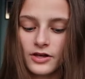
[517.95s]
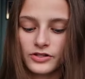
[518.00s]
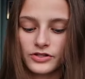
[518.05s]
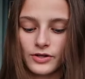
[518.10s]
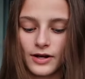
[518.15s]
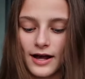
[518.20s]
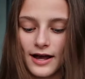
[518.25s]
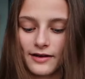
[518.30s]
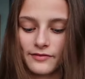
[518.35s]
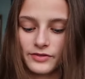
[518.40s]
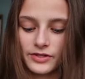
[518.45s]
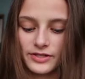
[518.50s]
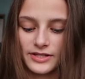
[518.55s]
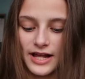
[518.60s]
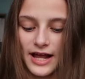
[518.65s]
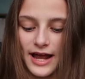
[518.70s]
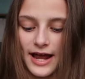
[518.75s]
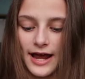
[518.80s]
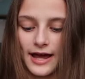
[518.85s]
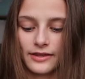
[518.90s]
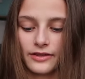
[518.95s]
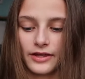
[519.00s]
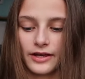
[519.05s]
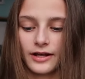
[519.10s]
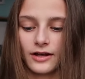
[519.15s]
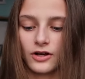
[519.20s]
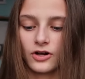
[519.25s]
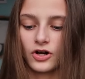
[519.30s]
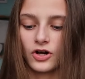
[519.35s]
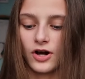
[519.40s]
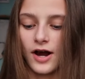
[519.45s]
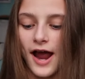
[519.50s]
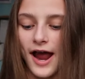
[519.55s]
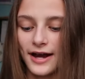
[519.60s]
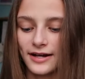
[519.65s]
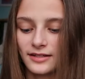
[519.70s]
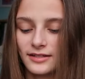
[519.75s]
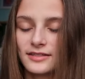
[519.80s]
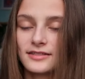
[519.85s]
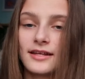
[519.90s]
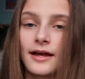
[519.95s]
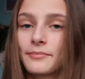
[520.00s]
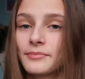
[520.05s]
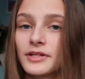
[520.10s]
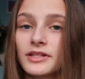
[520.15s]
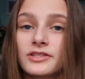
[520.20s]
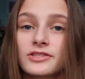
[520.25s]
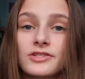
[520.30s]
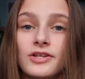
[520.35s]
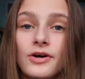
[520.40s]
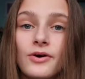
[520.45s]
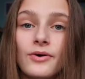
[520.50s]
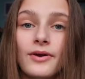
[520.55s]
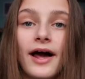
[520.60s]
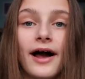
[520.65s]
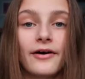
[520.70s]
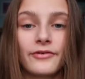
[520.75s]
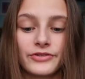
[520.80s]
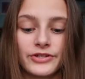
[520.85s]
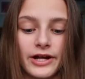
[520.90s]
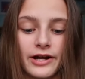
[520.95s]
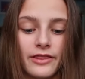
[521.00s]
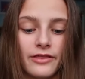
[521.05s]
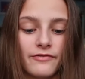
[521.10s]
so I've just had like a cracked stepping stone outside